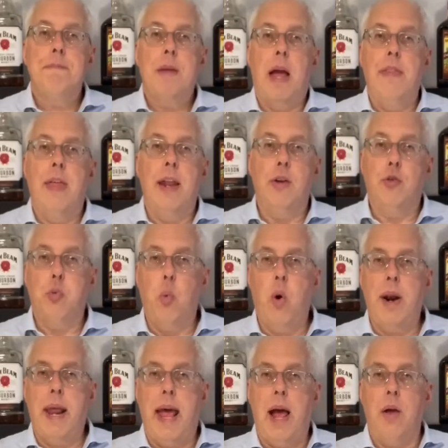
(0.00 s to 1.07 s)
And then it's 1
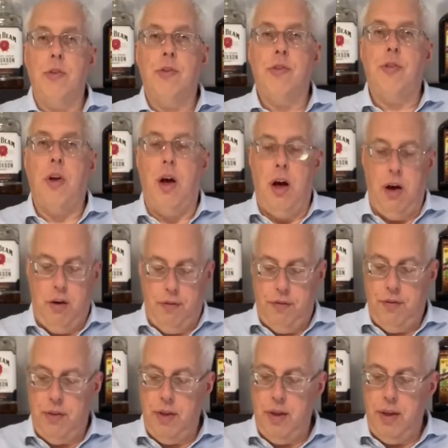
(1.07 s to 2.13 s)
ounce of
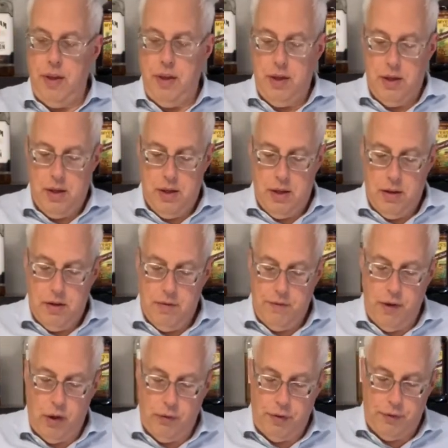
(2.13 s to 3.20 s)
the
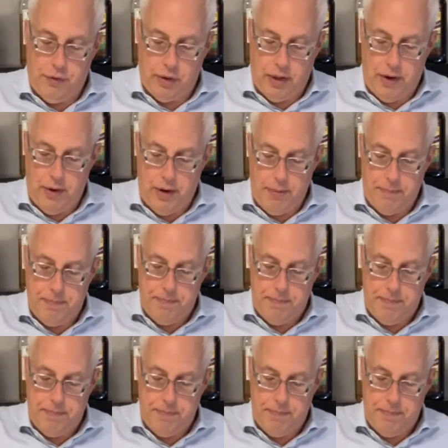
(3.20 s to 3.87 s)
Velvet Falernun.